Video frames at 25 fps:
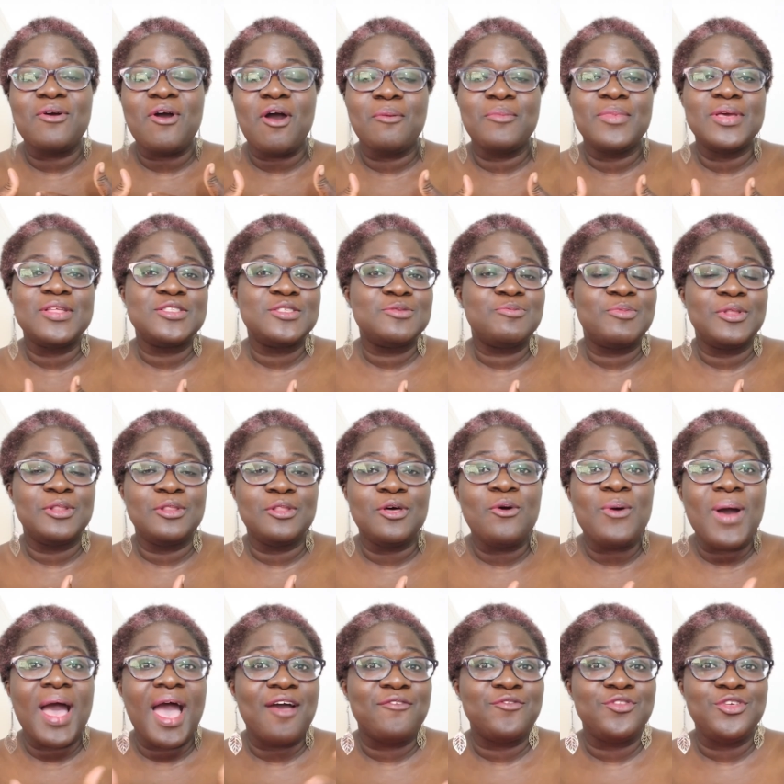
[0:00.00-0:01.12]
comments below.
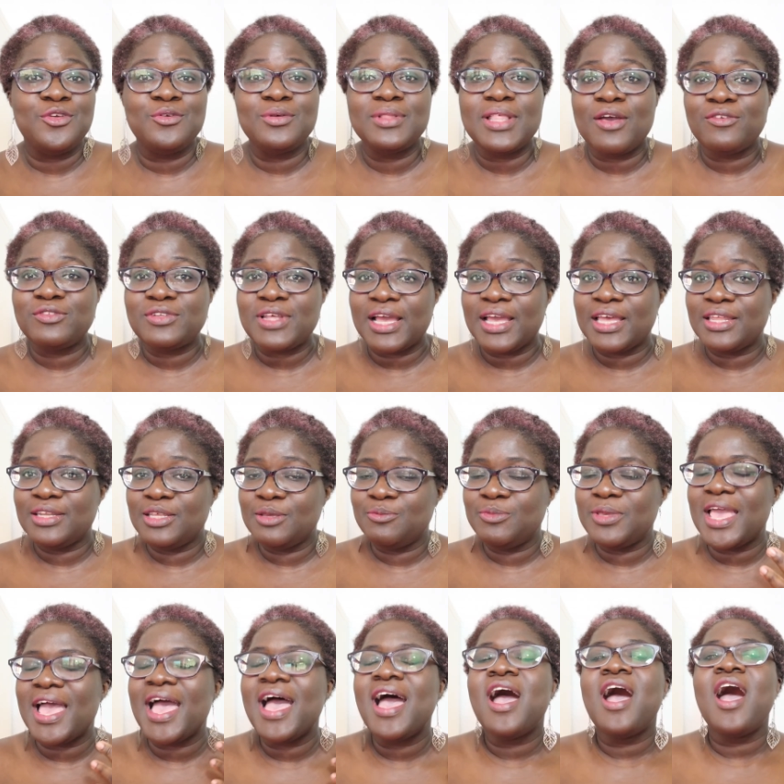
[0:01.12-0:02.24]
Have you left academia?